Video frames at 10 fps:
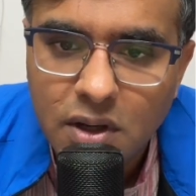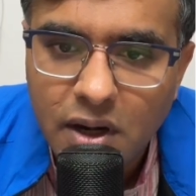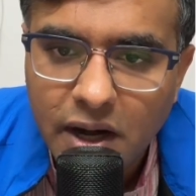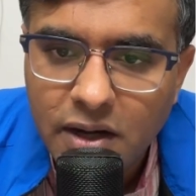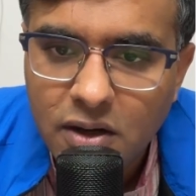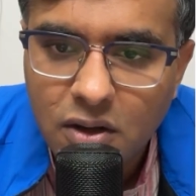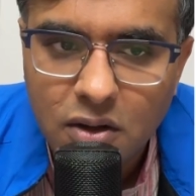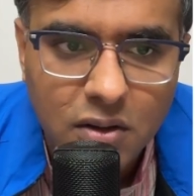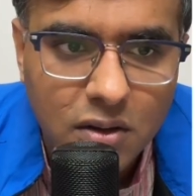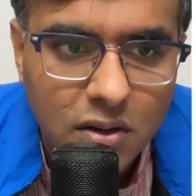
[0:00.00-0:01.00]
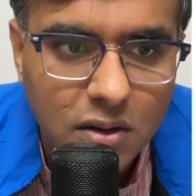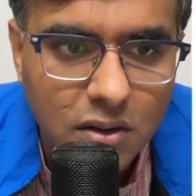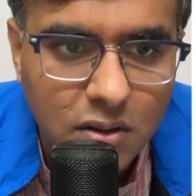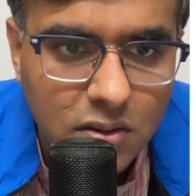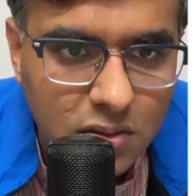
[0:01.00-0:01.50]
And
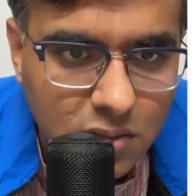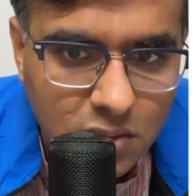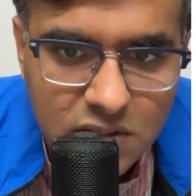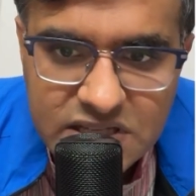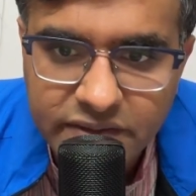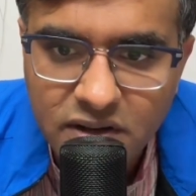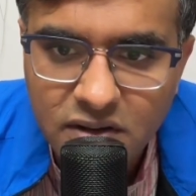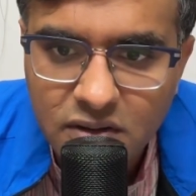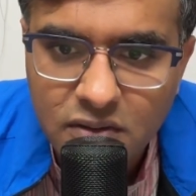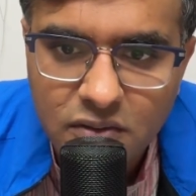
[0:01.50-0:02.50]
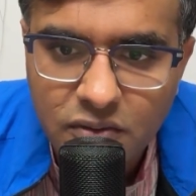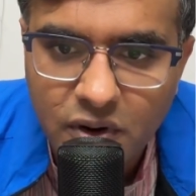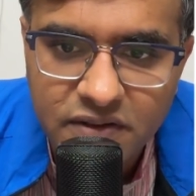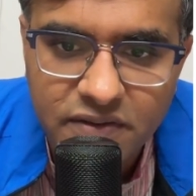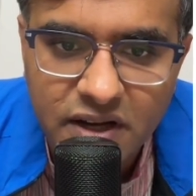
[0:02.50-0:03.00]
7,
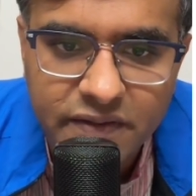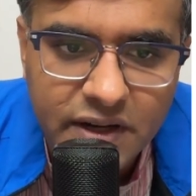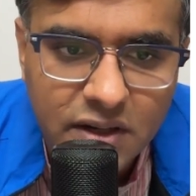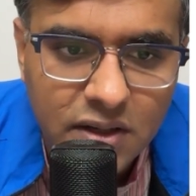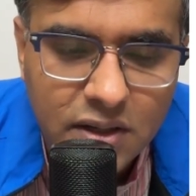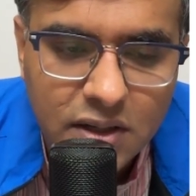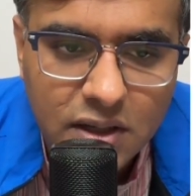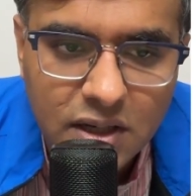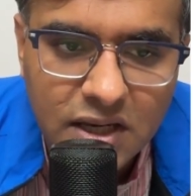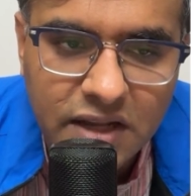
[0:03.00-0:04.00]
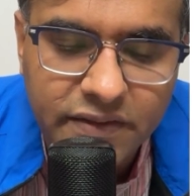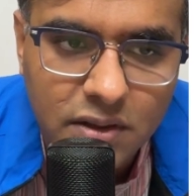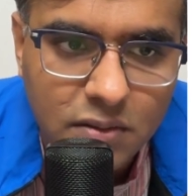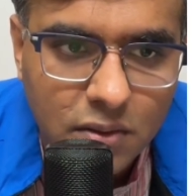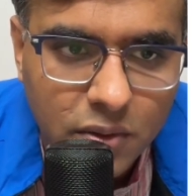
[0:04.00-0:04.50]
45, and 11.
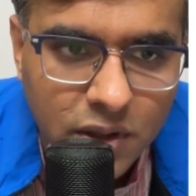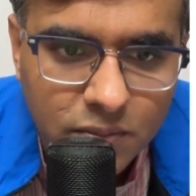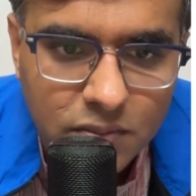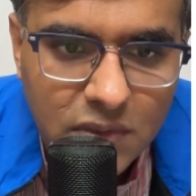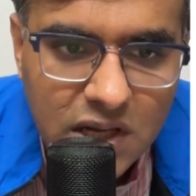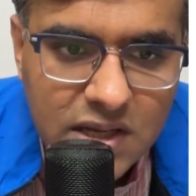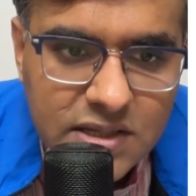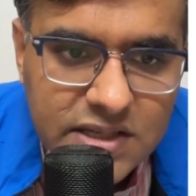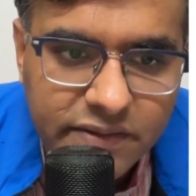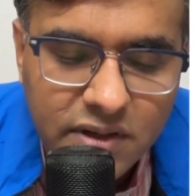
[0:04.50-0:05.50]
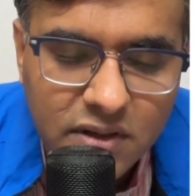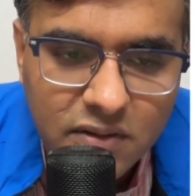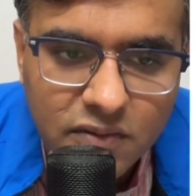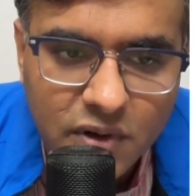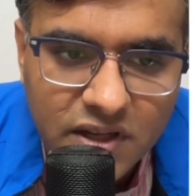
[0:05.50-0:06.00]
Okay, 7,
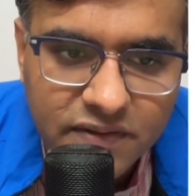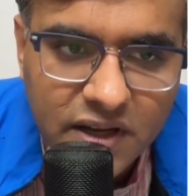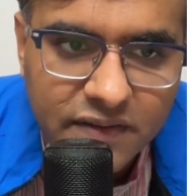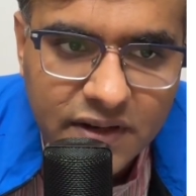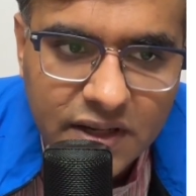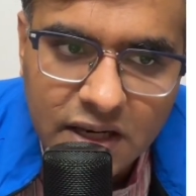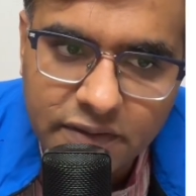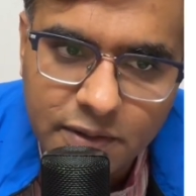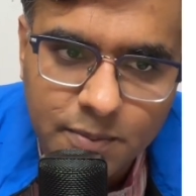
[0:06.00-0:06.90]
45, and 11.